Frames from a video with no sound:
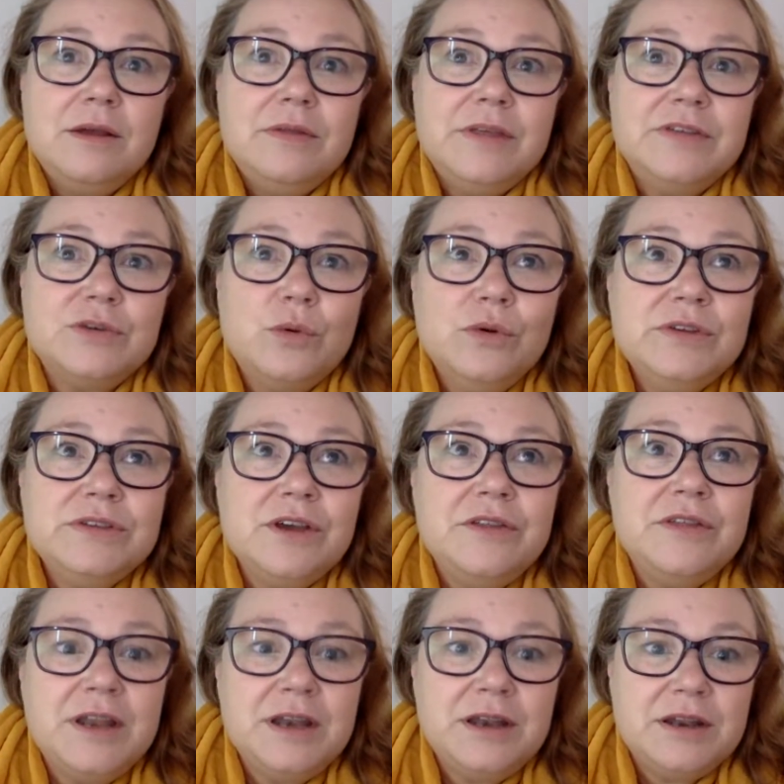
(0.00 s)
There's also
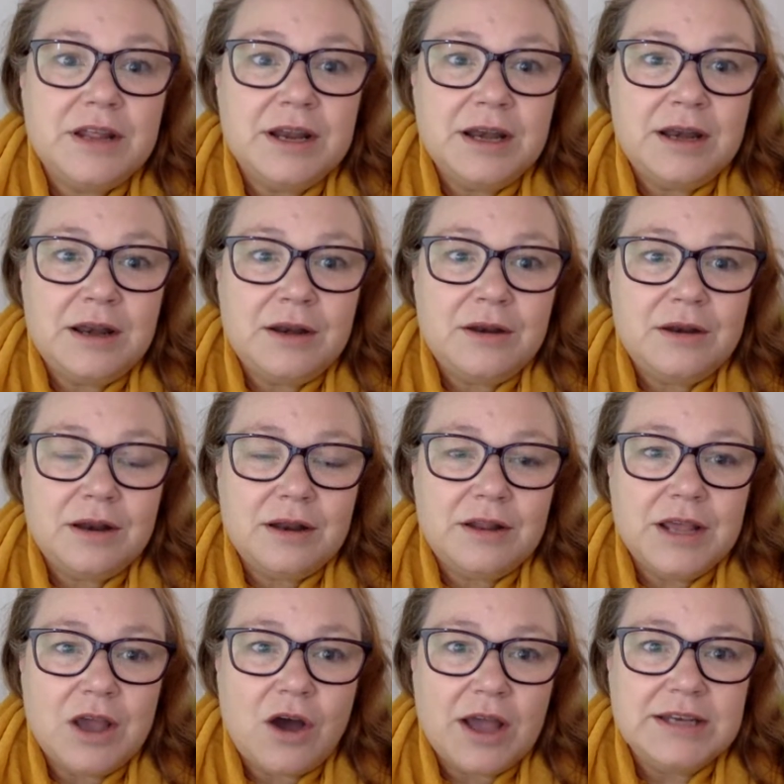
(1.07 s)
then
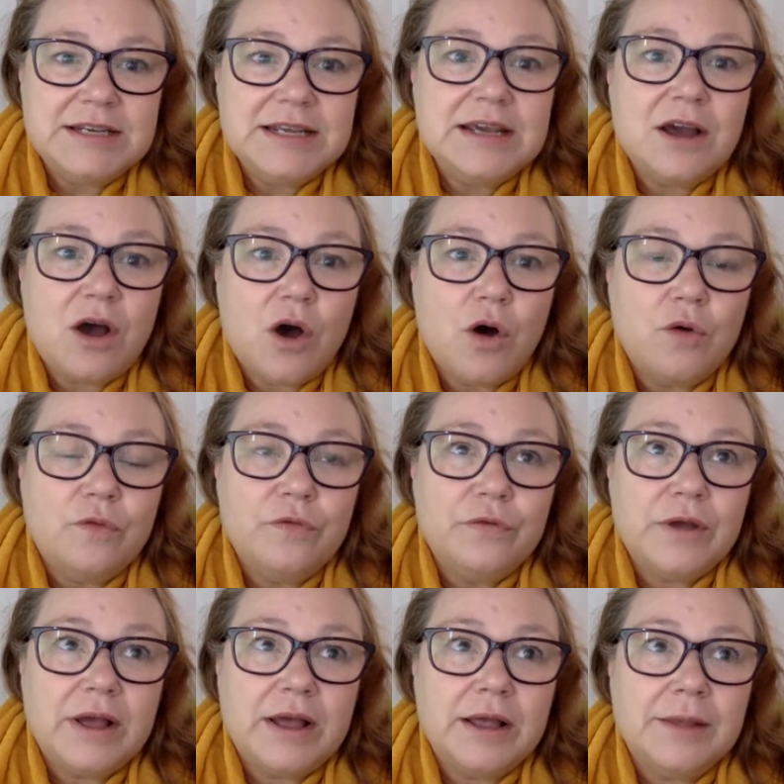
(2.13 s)
the idea of
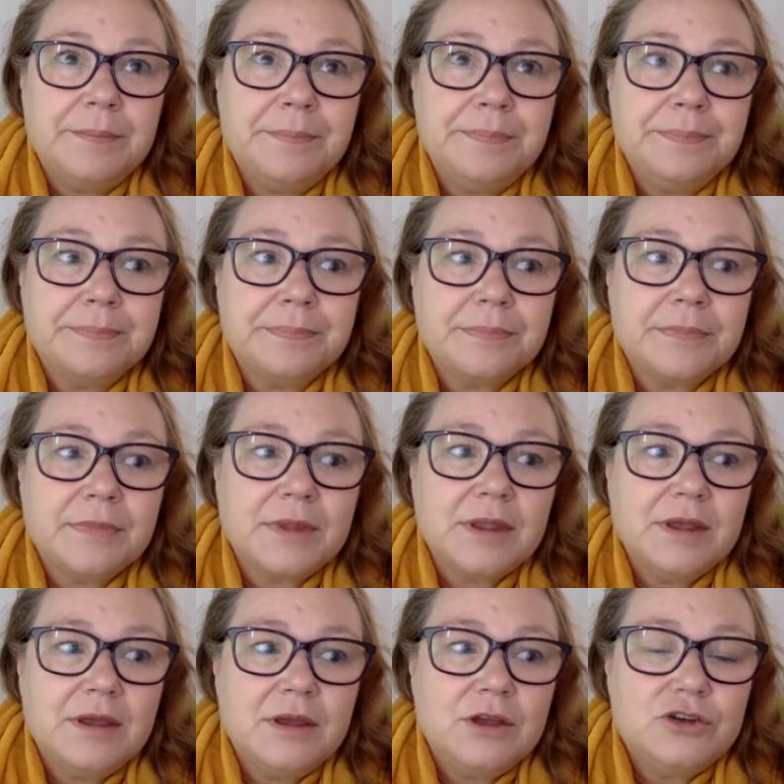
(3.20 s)

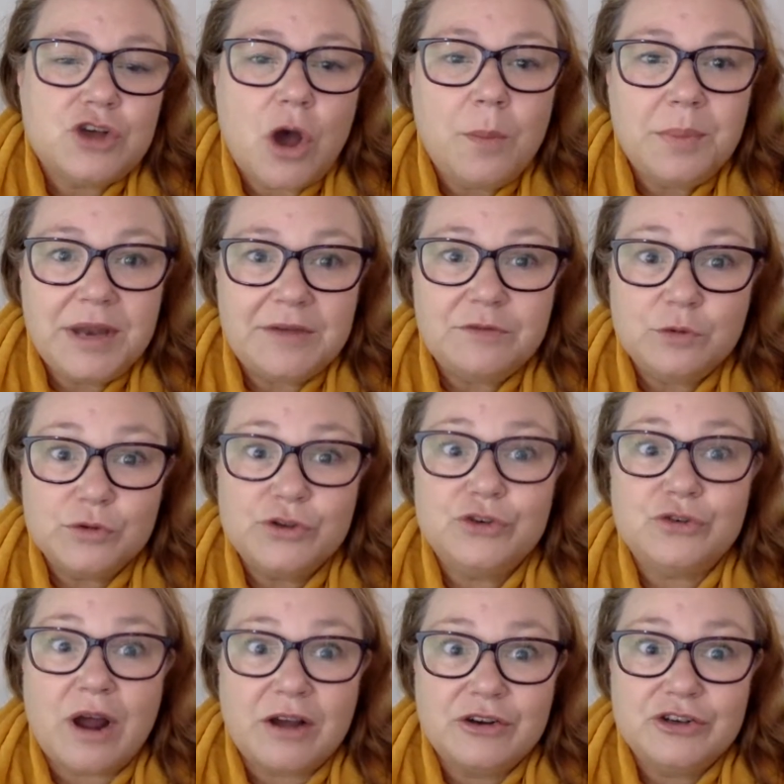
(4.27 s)
top-level
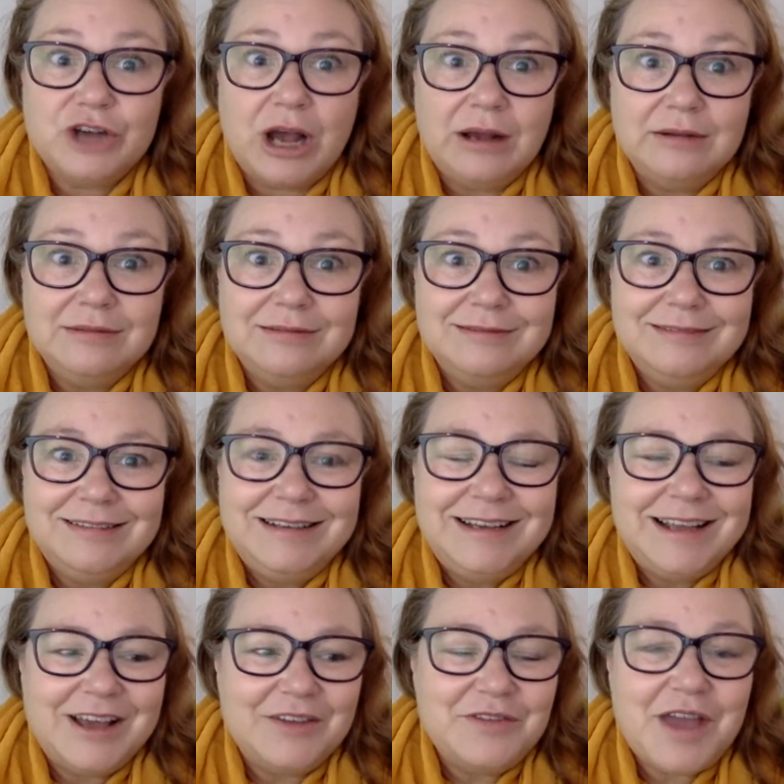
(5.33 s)
structure.
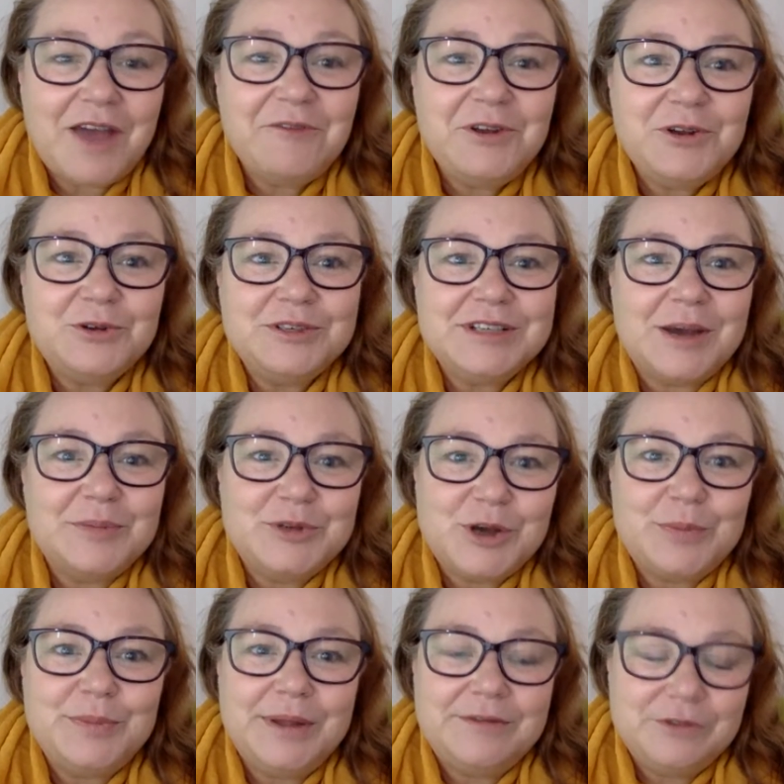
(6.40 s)
Now, if you haven't looked up
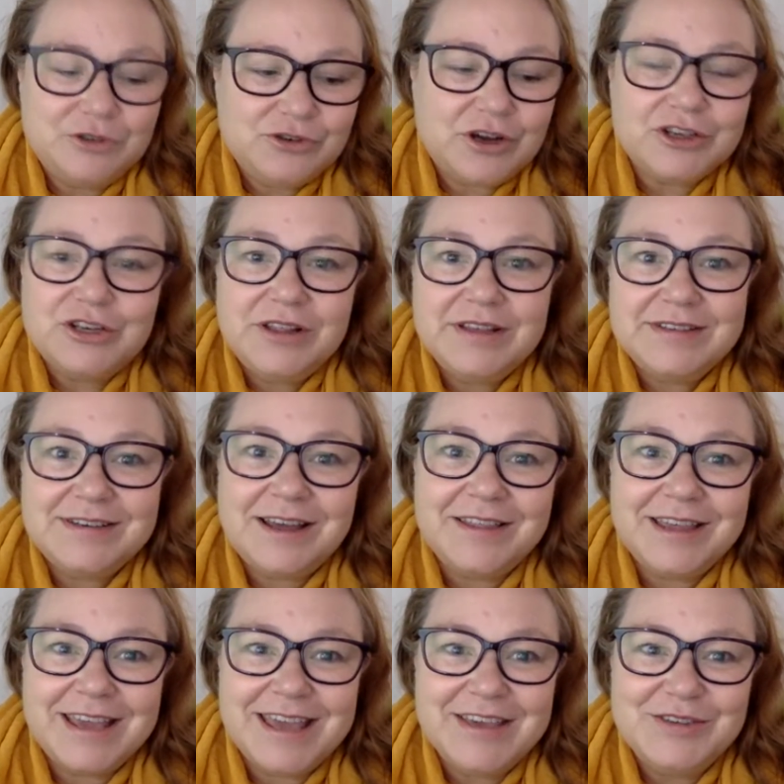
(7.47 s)
top-level structure, there's
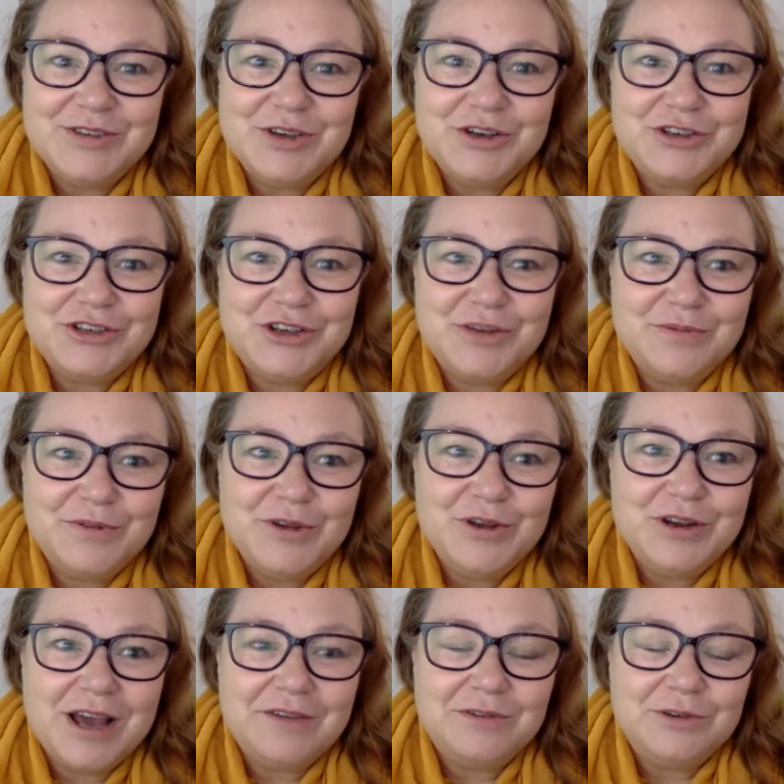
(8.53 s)
another key search term for you
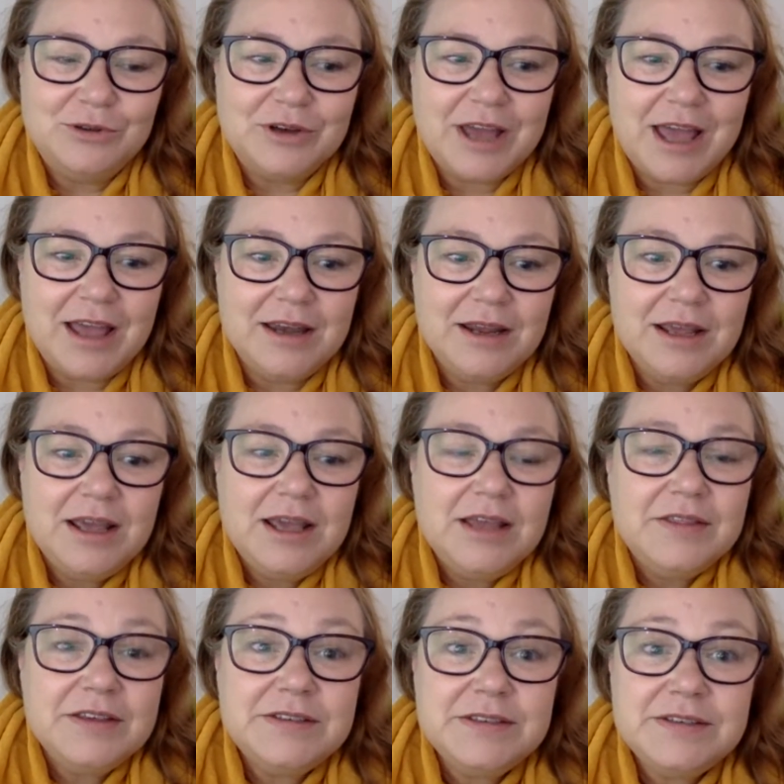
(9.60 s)
to have a look at.
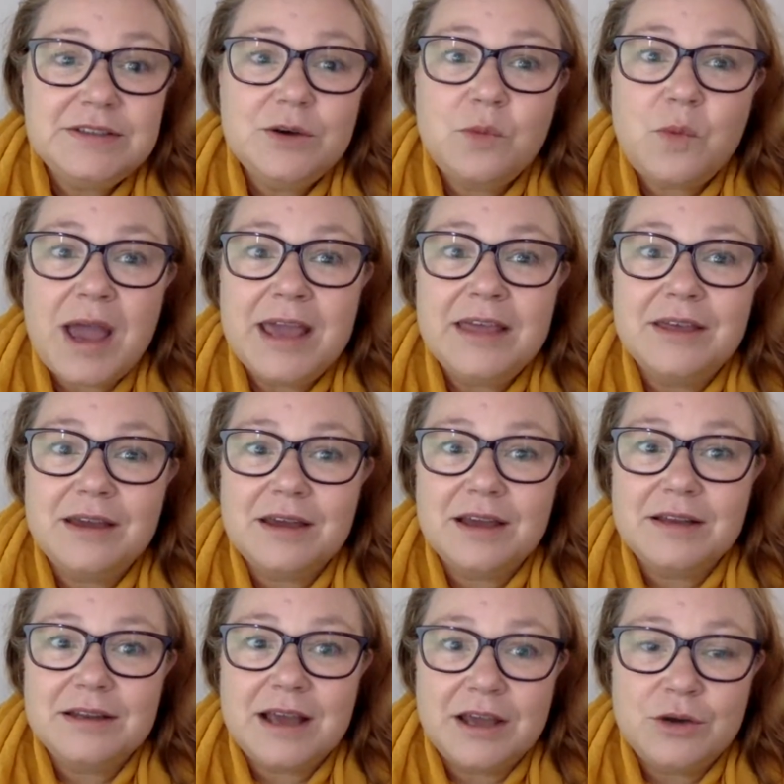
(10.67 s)
This is the way
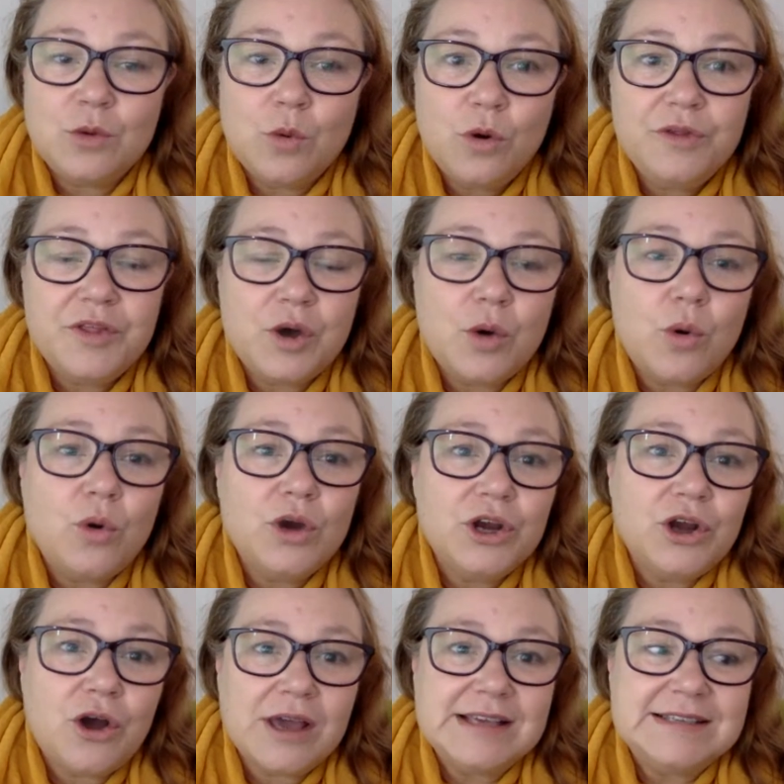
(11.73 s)
that an author
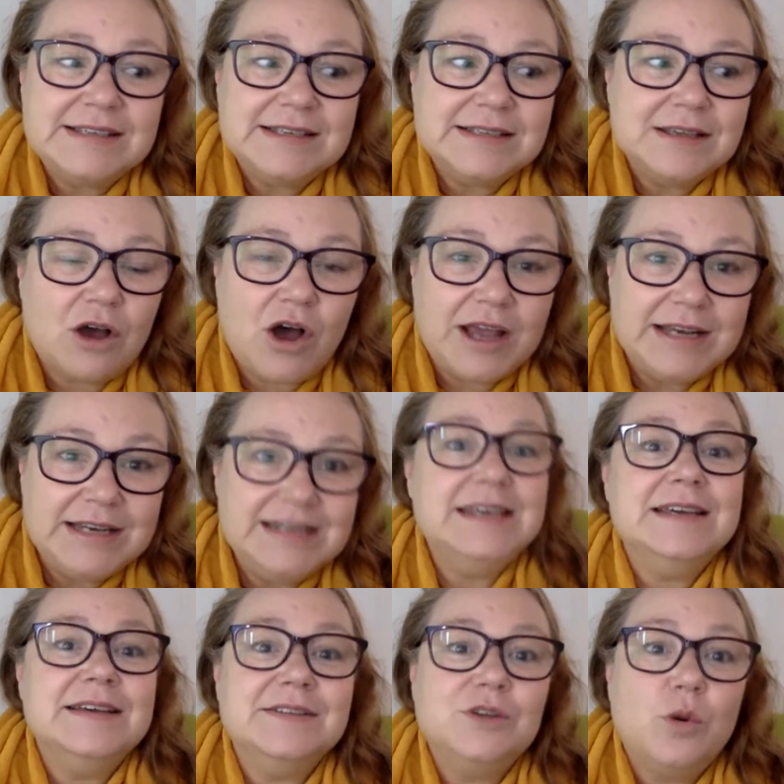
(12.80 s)
organizes
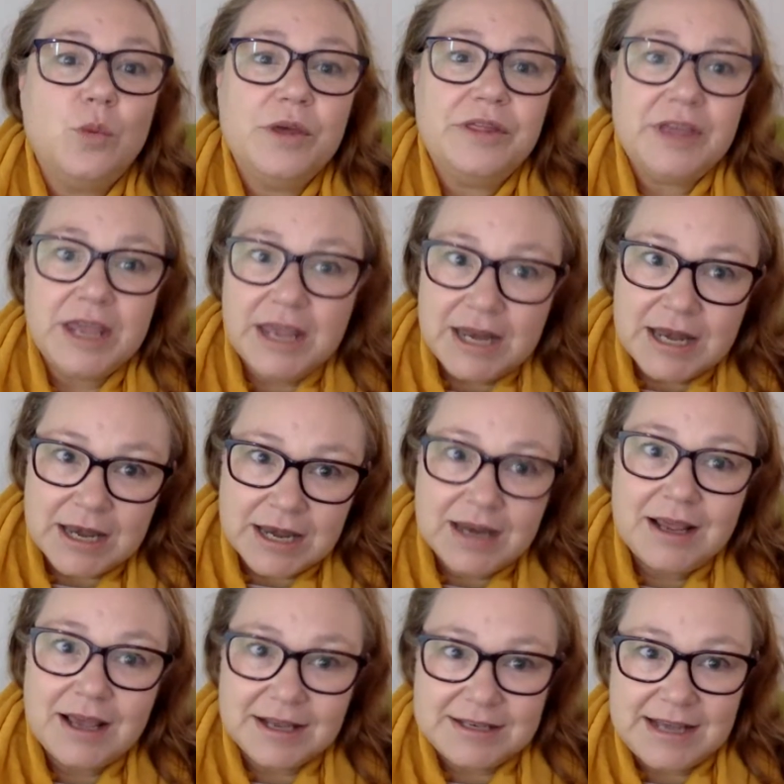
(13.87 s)
ideas within
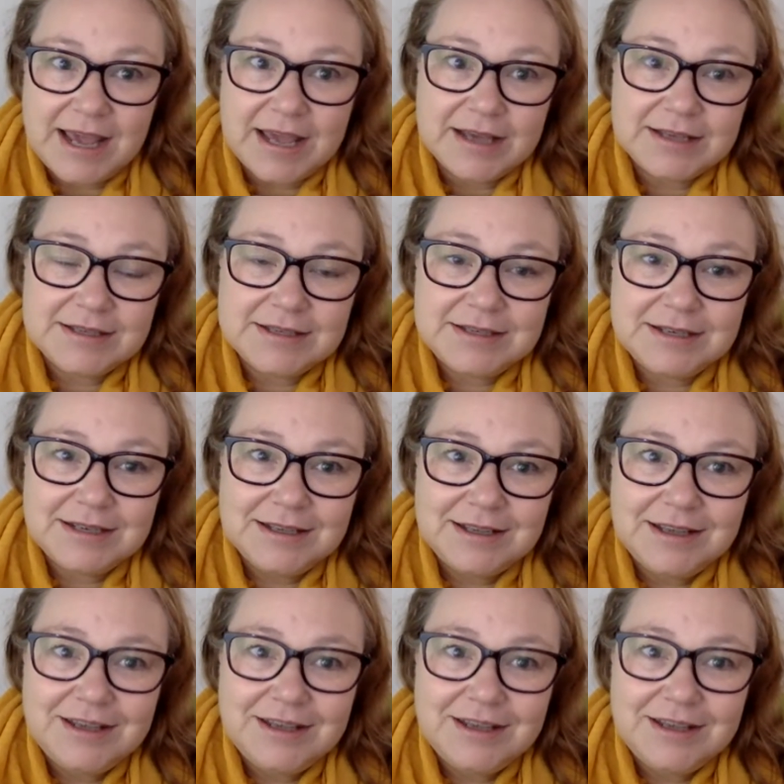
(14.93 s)
a text.